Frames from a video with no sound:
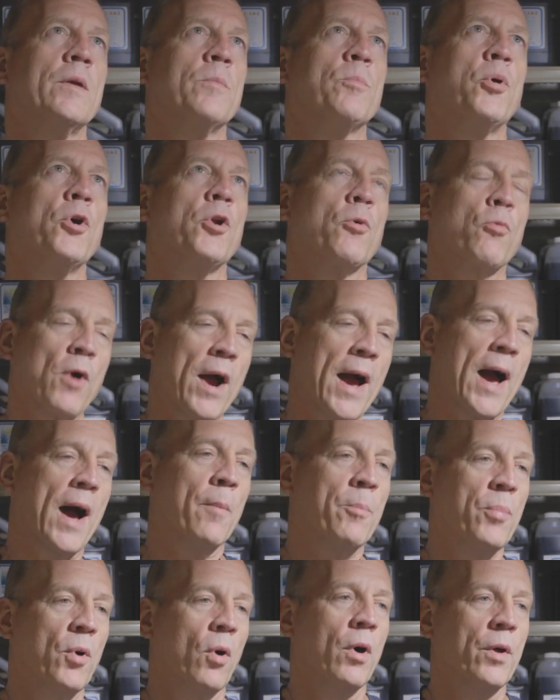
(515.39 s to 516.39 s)
put a
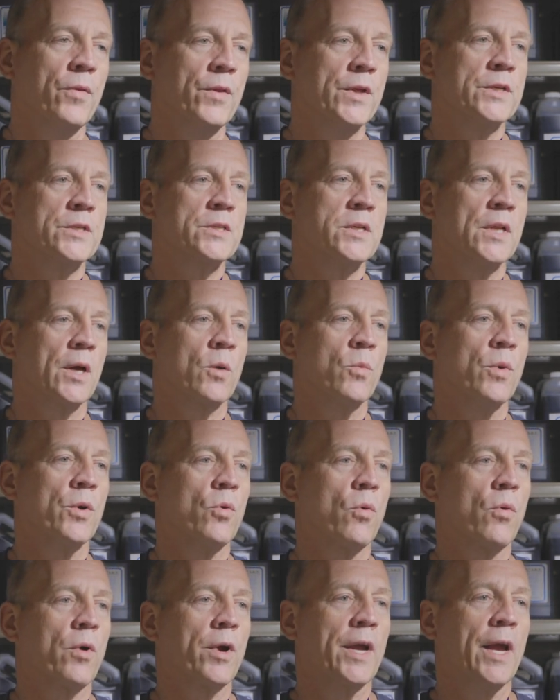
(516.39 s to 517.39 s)
wrap on this liquid
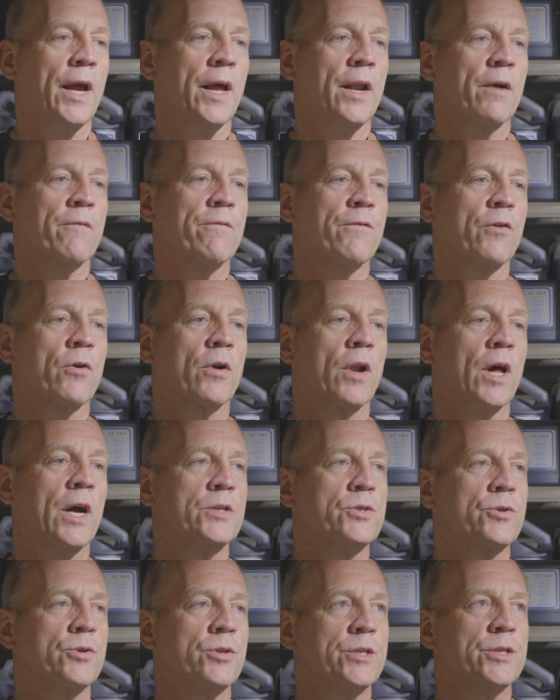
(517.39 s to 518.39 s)
organic
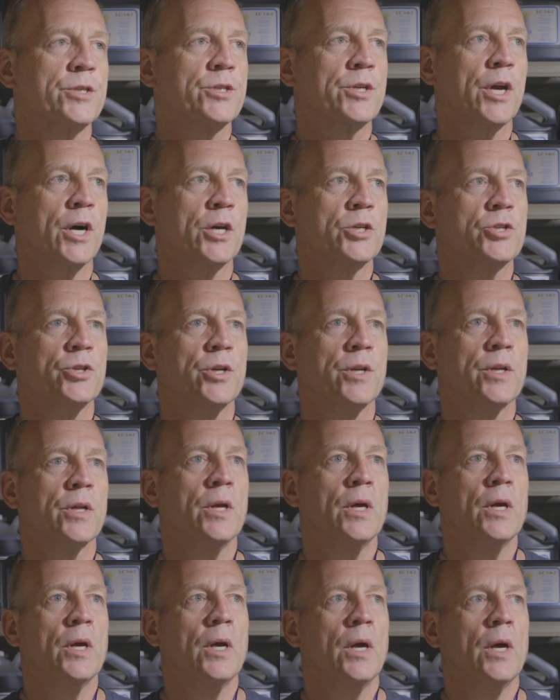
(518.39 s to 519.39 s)
fertilizer discussion,
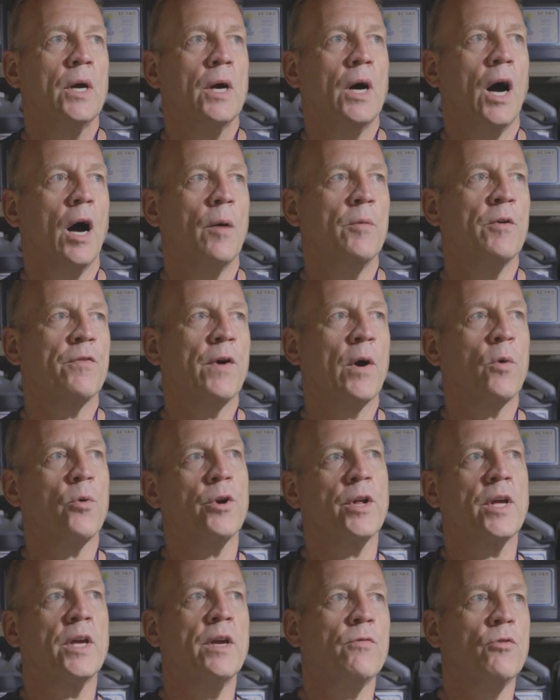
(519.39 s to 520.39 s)
if I
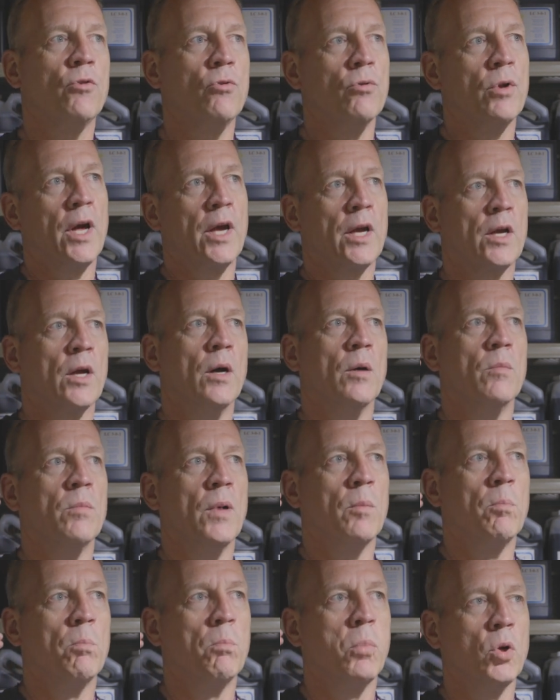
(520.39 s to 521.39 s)
were to give you like
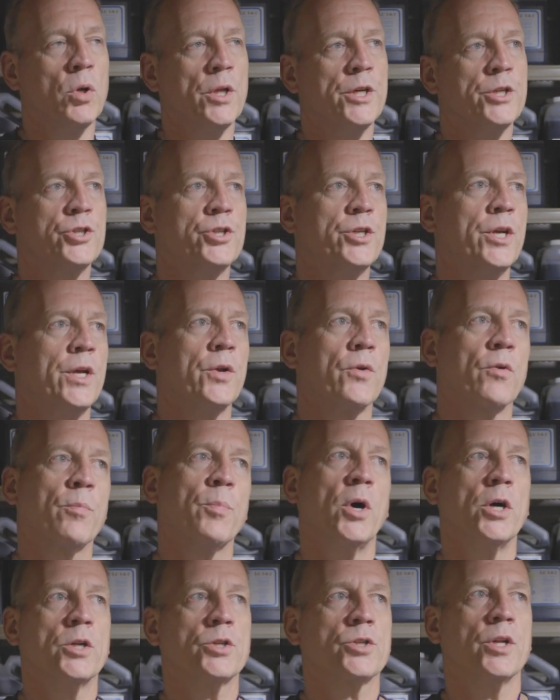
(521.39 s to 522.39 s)
a bullet sheet or
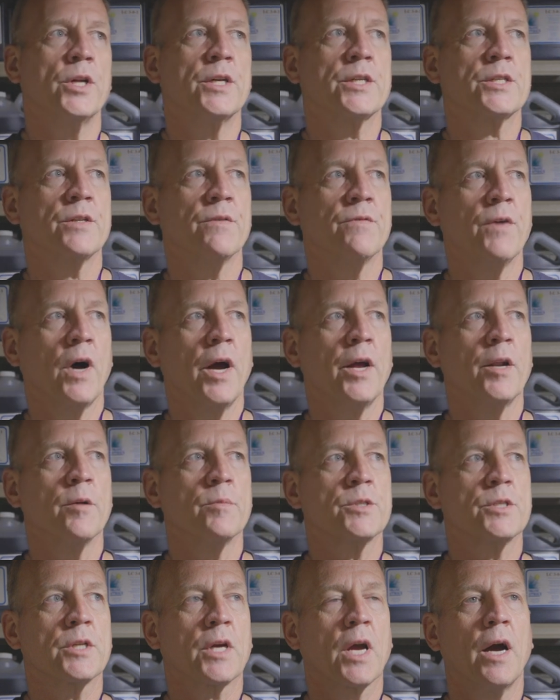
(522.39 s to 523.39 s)
punch list of
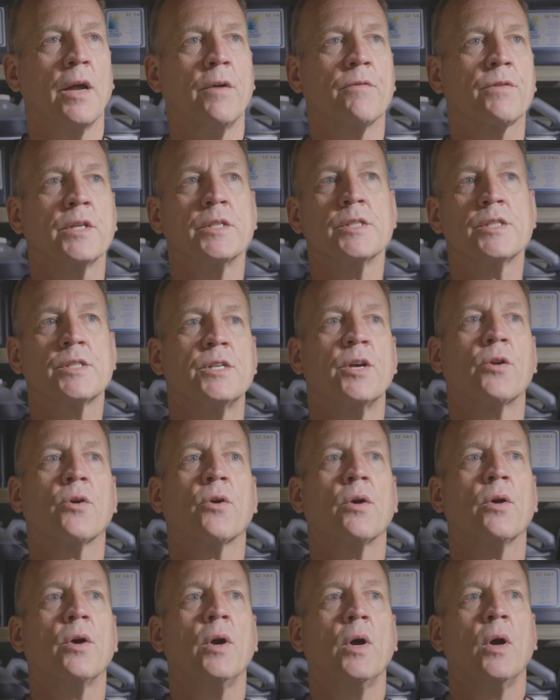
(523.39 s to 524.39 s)
items to kind of
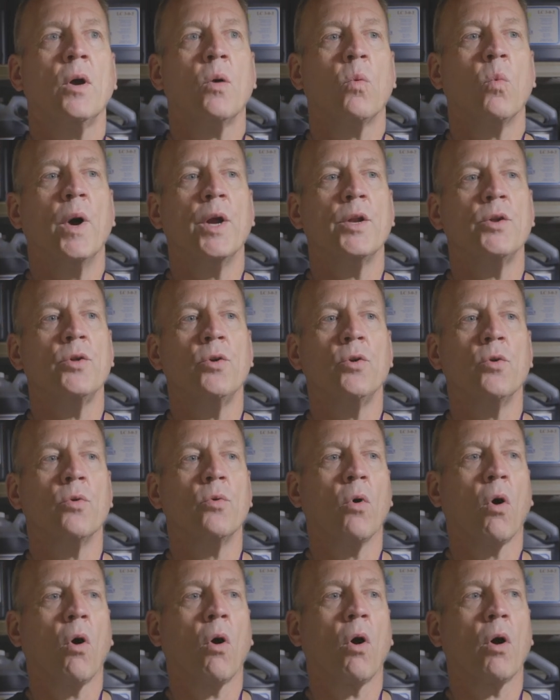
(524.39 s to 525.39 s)
consider when
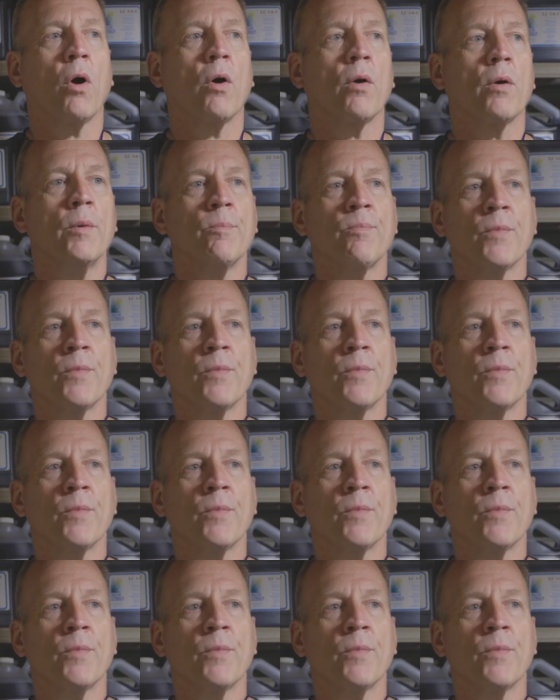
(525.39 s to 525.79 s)
you are